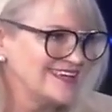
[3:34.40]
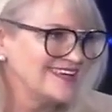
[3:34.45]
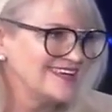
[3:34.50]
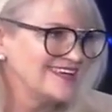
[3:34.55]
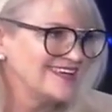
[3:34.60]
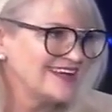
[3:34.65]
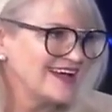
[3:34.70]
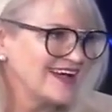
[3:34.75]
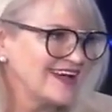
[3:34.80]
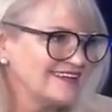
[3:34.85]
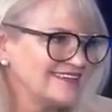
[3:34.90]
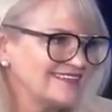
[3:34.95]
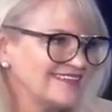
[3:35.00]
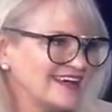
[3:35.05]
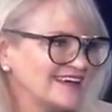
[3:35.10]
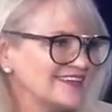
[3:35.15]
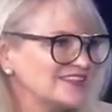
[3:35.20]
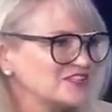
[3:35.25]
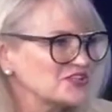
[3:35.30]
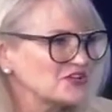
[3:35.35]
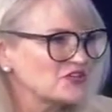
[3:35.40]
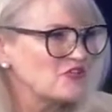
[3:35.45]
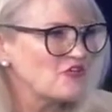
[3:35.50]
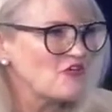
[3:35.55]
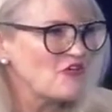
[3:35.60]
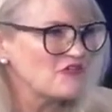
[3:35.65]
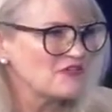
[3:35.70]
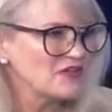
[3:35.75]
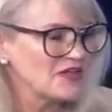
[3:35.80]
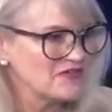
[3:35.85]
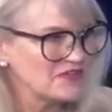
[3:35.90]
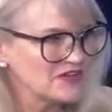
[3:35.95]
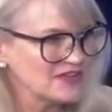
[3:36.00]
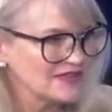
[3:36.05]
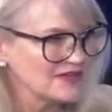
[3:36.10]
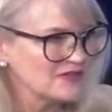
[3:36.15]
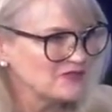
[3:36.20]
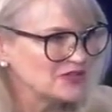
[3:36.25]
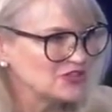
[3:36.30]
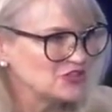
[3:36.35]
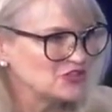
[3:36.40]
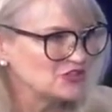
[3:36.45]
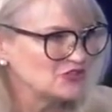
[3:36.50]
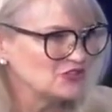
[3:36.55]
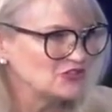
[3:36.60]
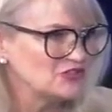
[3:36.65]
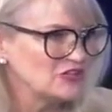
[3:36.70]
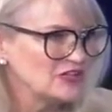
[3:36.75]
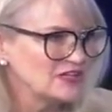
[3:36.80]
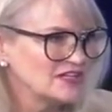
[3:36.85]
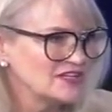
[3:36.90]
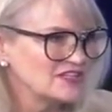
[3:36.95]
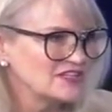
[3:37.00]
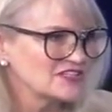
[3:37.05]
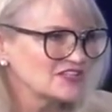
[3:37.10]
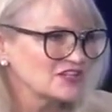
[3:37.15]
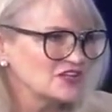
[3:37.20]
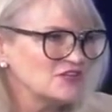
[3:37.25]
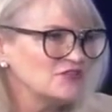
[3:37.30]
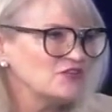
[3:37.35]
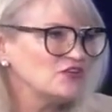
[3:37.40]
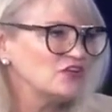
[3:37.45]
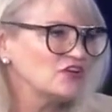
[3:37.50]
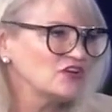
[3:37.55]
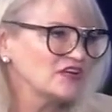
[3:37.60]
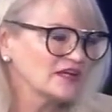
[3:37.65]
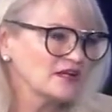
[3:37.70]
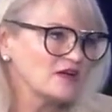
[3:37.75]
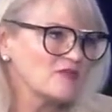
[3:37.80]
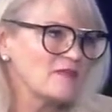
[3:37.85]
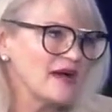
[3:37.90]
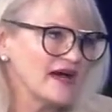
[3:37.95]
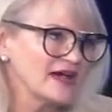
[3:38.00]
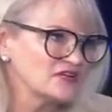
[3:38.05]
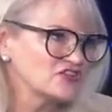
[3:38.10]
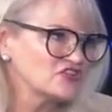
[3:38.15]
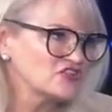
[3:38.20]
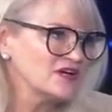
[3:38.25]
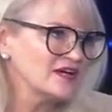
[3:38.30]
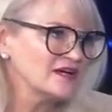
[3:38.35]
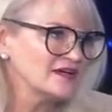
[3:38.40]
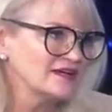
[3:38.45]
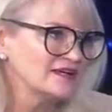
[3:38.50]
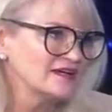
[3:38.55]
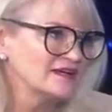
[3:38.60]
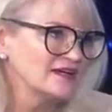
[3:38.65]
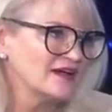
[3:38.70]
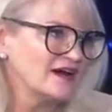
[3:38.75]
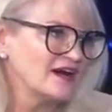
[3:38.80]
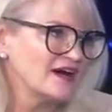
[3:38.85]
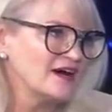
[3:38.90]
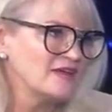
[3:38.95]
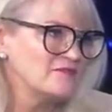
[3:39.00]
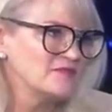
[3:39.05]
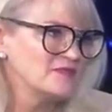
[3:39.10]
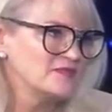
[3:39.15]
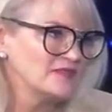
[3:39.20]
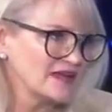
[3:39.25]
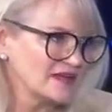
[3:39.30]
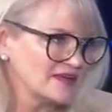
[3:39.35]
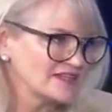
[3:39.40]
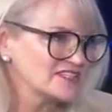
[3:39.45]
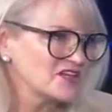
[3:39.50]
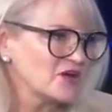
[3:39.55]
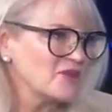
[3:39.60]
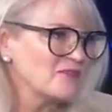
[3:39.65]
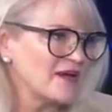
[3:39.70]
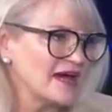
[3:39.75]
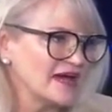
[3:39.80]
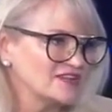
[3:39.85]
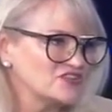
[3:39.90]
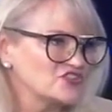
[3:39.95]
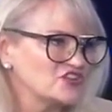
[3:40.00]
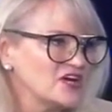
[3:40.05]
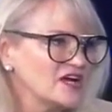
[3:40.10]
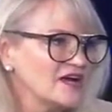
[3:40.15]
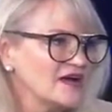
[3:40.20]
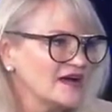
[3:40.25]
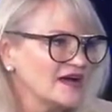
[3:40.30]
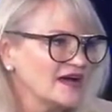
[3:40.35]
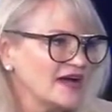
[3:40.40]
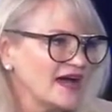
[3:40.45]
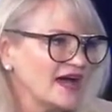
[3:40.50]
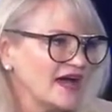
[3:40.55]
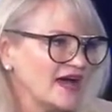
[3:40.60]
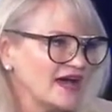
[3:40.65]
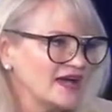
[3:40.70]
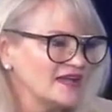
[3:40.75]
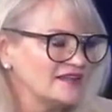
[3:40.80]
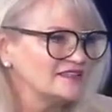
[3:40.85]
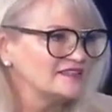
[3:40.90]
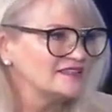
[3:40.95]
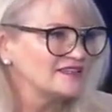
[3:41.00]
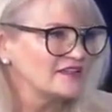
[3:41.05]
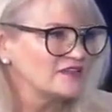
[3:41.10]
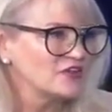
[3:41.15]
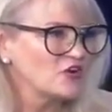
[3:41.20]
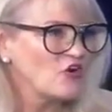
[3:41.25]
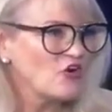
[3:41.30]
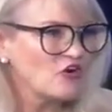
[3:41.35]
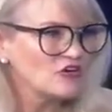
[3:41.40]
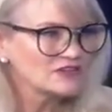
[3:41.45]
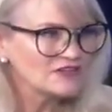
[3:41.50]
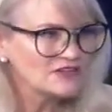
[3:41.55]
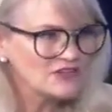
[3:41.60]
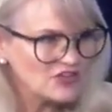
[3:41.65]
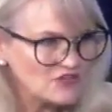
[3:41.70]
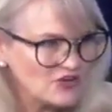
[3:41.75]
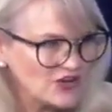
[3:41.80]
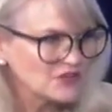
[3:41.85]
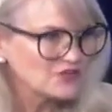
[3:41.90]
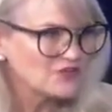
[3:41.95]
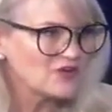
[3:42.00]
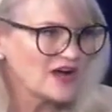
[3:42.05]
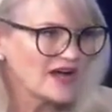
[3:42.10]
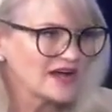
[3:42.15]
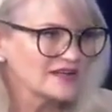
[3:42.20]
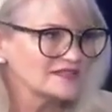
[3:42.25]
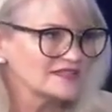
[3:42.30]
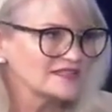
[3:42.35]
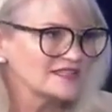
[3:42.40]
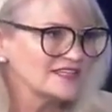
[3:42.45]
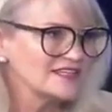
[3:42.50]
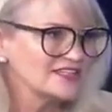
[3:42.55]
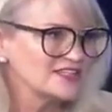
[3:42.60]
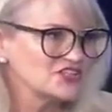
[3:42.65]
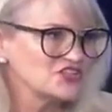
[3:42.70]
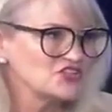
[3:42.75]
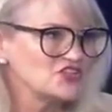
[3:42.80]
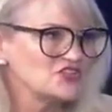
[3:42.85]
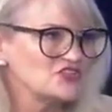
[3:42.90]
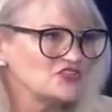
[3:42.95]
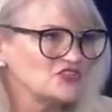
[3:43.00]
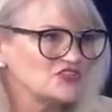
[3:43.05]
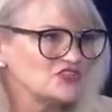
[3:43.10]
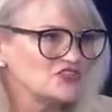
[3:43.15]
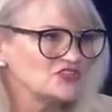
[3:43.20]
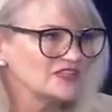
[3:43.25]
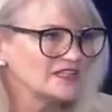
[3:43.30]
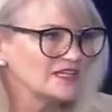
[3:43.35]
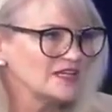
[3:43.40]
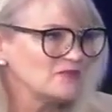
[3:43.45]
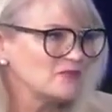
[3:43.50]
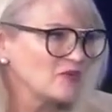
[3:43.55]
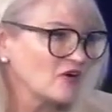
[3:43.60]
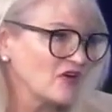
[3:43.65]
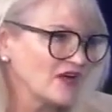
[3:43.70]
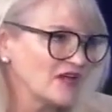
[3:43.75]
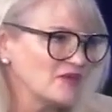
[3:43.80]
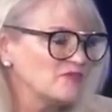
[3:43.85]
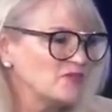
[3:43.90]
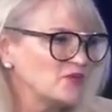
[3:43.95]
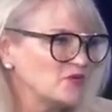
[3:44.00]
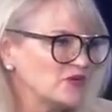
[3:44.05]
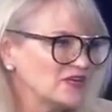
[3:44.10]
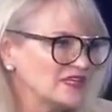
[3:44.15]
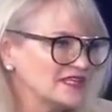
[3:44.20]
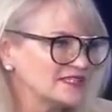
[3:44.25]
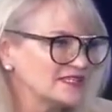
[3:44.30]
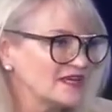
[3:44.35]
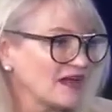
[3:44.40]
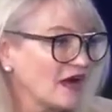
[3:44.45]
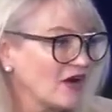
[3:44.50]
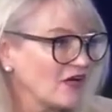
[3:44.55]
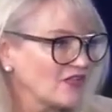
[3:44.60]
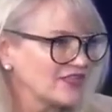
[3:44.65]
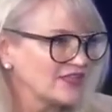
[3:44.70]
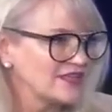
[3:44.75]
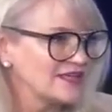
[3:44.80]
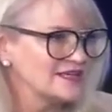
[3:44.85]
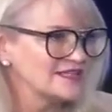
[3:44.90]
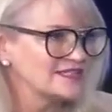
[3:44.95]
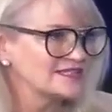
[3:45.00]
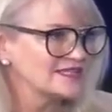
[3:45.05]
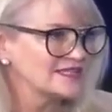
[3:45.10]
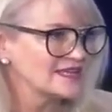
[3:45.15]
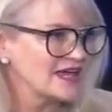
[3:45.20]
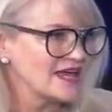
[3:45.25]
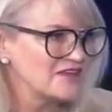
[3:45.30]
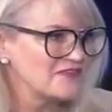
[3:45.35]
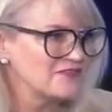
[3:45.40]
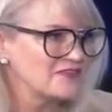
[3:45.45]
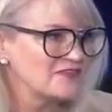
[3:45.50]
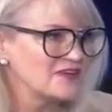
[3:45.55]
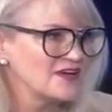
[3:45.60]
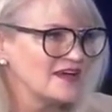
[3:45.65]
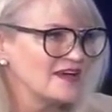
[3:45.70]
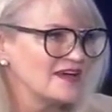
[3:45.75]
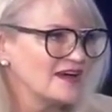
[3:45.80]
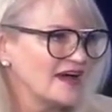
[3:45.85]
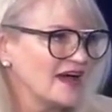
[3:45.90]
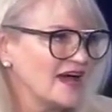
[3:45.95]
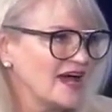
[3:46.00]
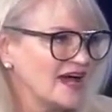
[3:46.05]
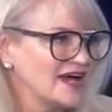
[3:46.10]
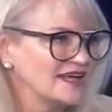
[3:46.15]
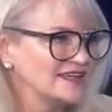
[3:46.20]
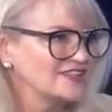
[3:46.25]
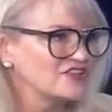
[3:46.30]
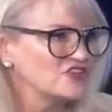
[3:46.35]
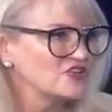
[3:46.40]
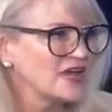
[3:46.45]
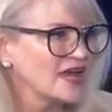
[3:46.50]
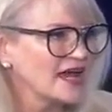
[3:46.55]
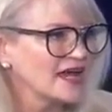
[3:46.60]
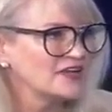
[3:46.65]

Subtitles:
And that is the core of everything we do. So if you look at our mantra, that is our mantra. And the golden thread for us is to keep our employees healthy, safe, and create a